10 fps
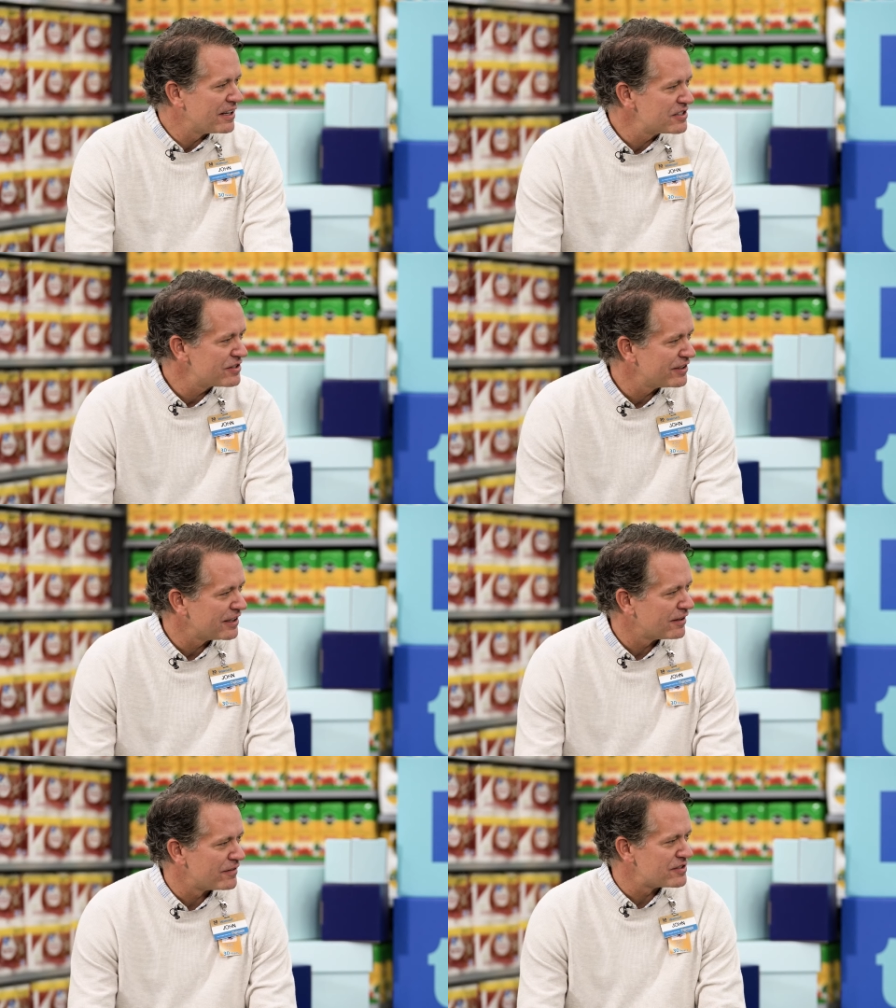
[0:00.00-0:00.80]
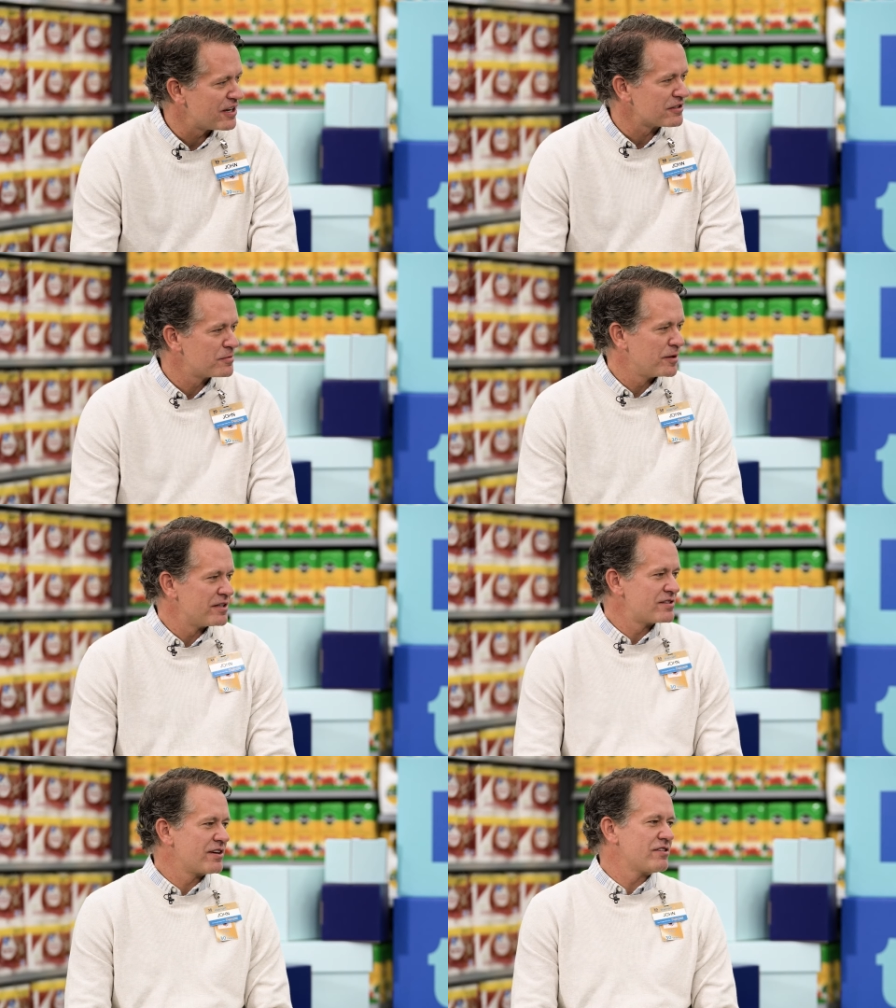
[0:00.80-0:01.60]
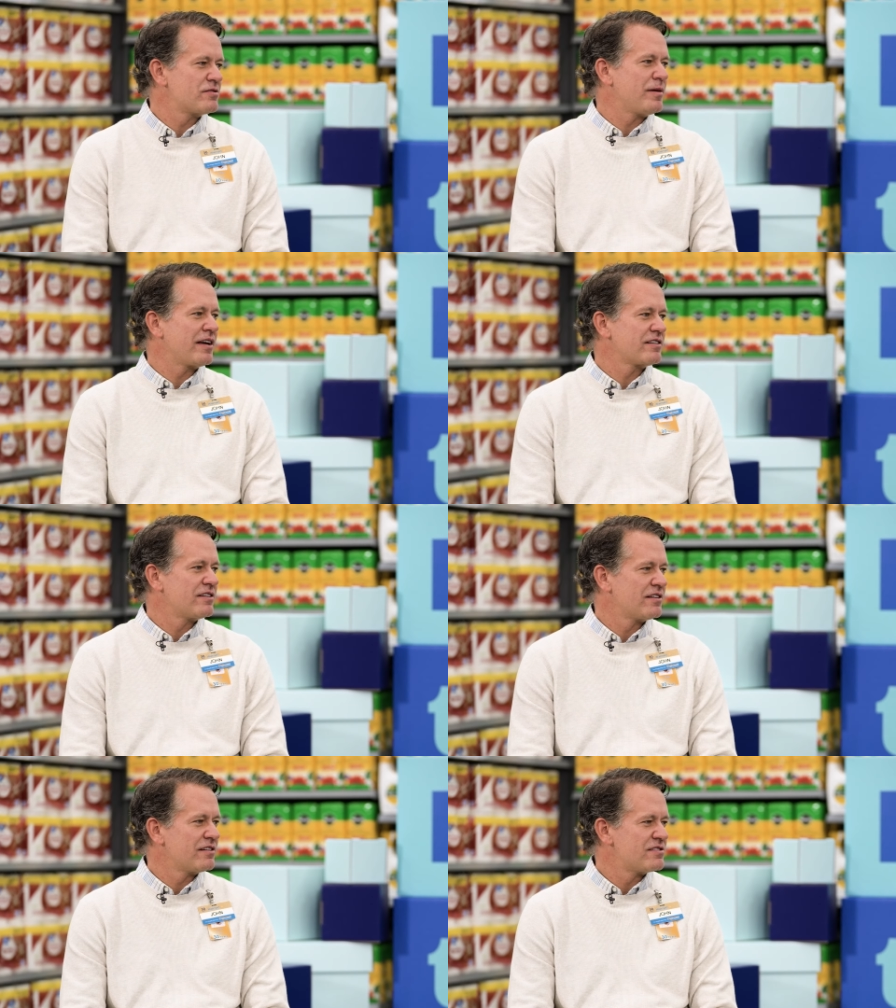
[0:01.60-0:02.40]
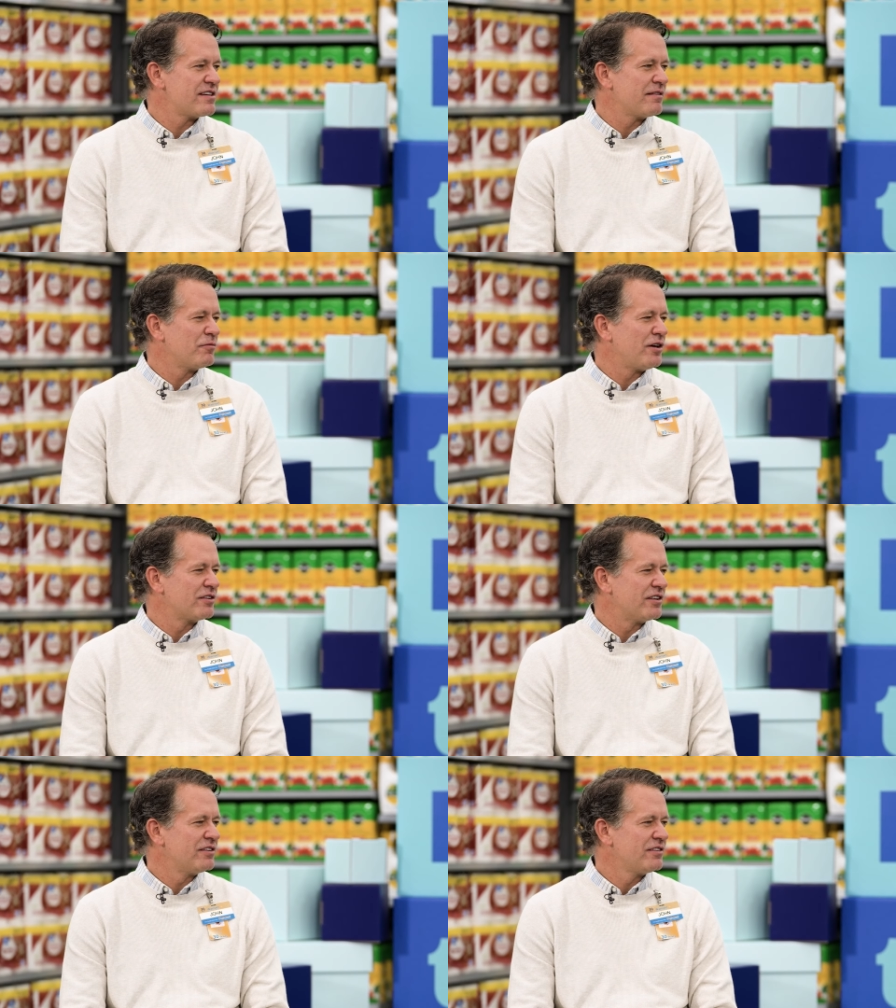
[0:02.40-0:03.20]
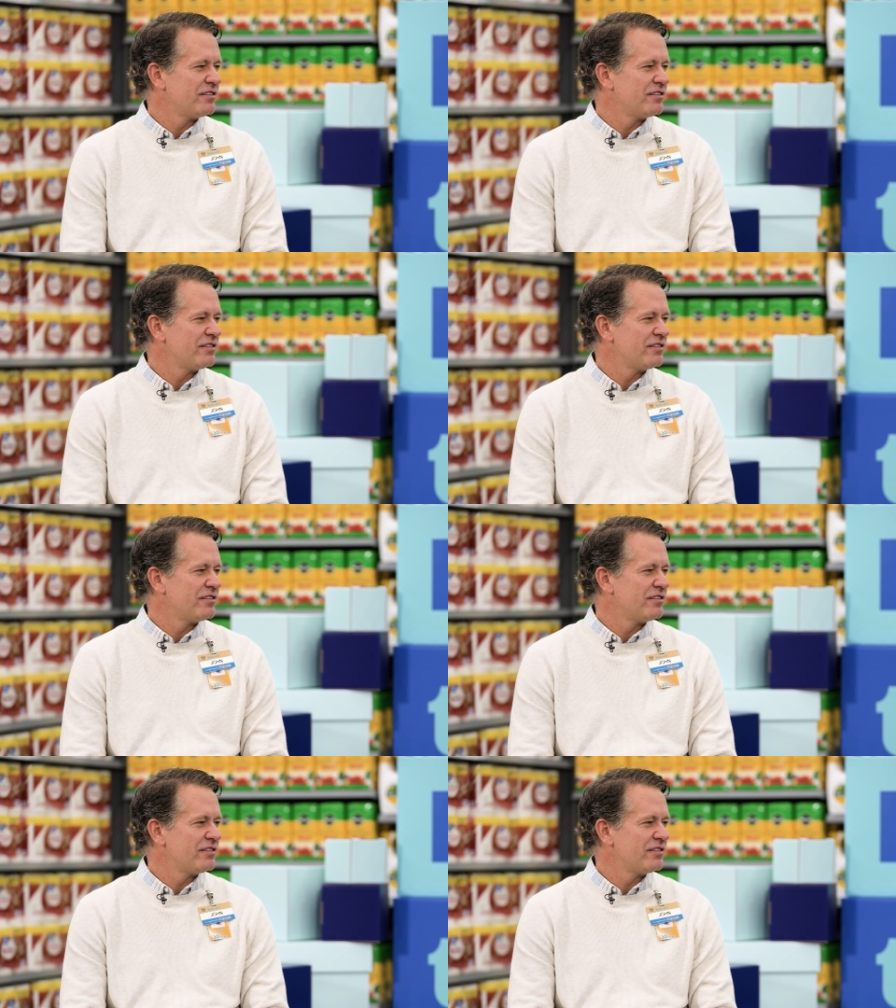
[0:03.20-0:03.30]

history of the stock splits goes back to Sam Walton,